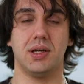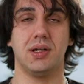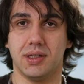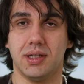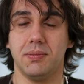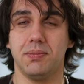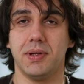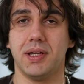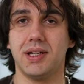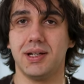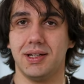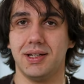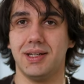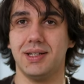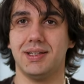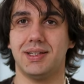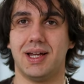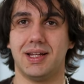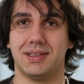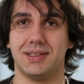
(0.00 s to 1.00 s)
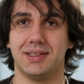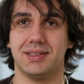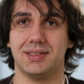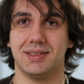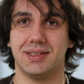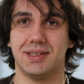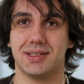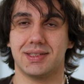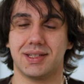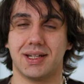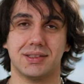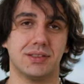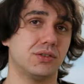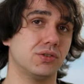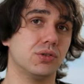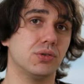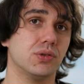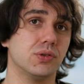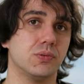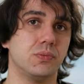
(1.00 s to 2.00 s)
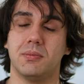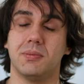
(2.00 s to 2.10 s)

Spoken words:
Typically, that is the sad truth,